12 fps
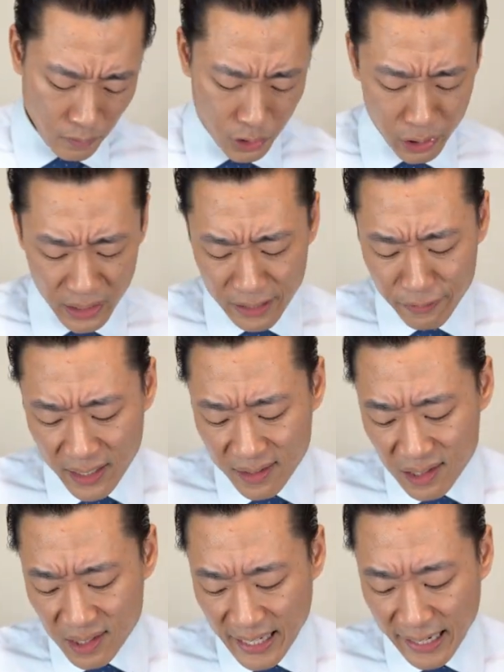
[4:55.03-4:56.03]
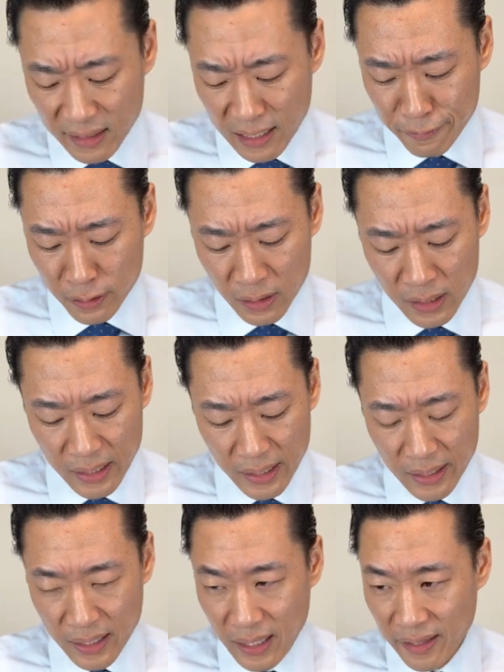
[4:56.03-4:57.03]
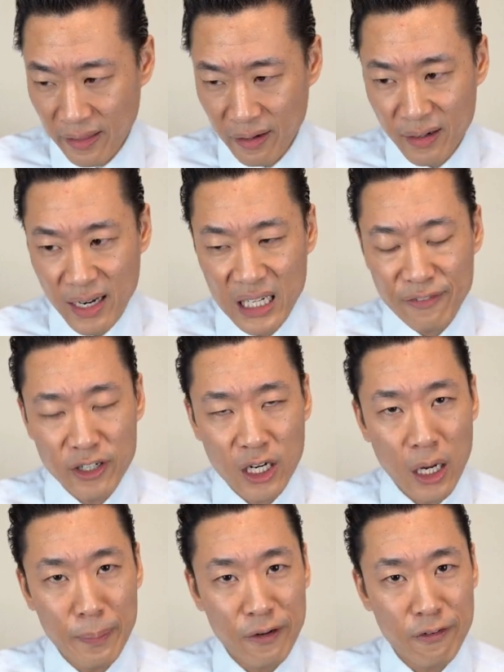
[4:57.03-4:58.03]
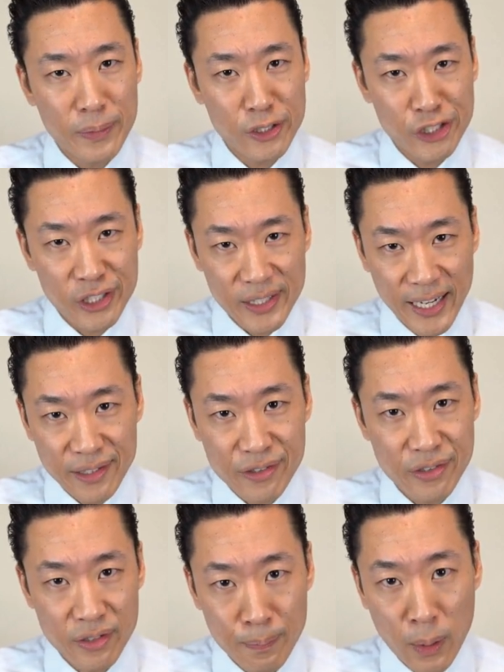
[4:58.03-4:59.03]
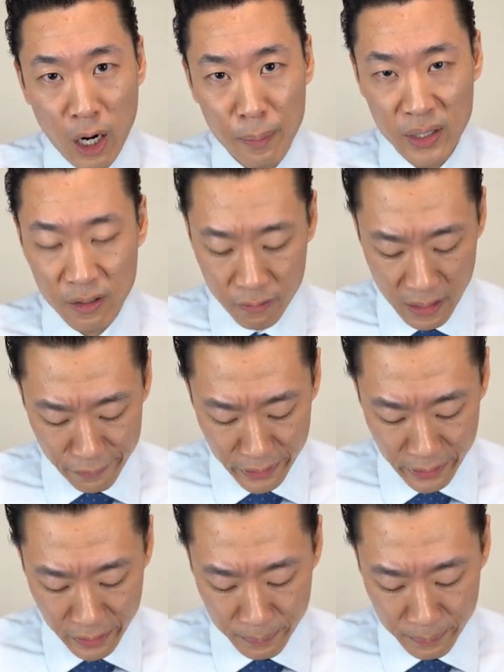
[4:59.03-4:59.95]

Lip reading: So even at the state level, they're not even coming from your state's Department of Revenue.